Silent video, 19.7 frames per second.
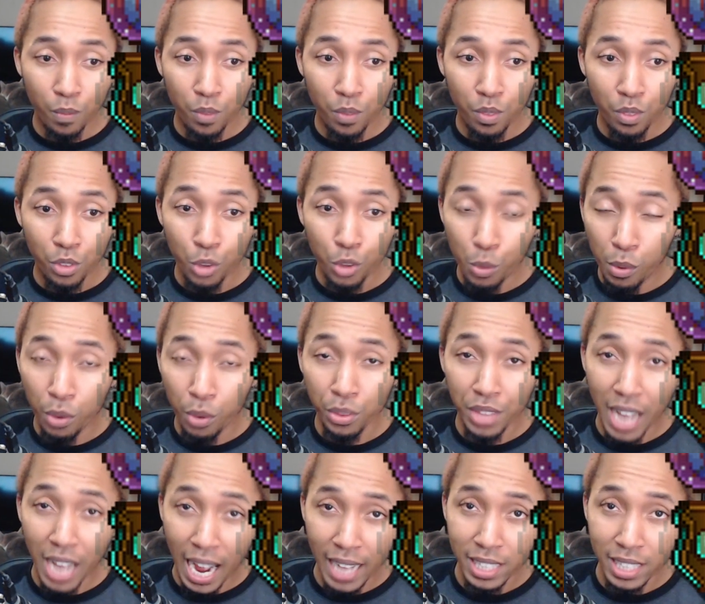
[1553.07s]
you will
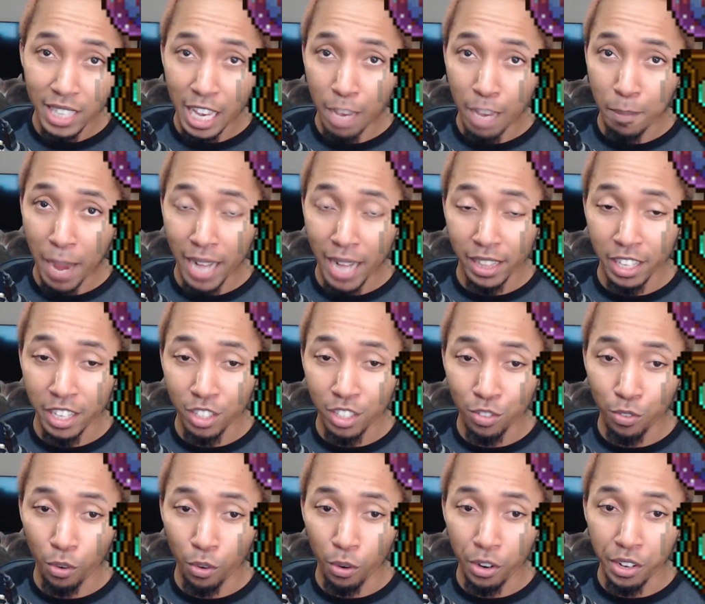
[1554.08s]
not take melees
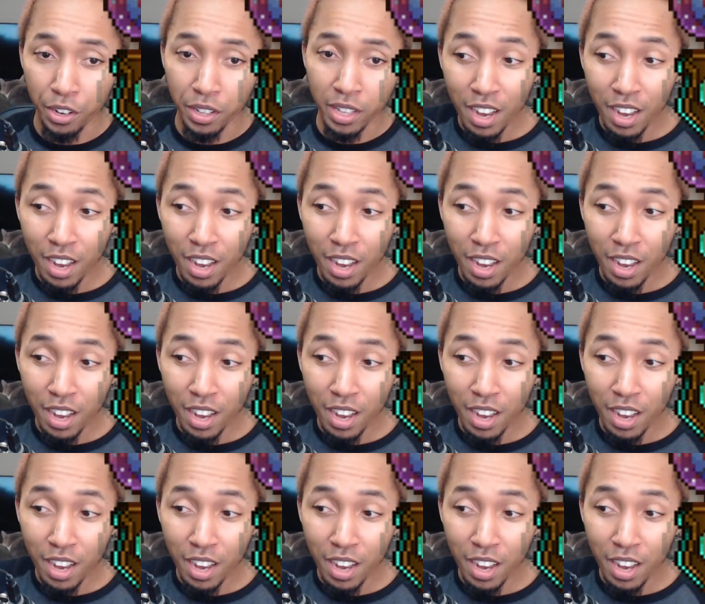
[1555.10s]
for it.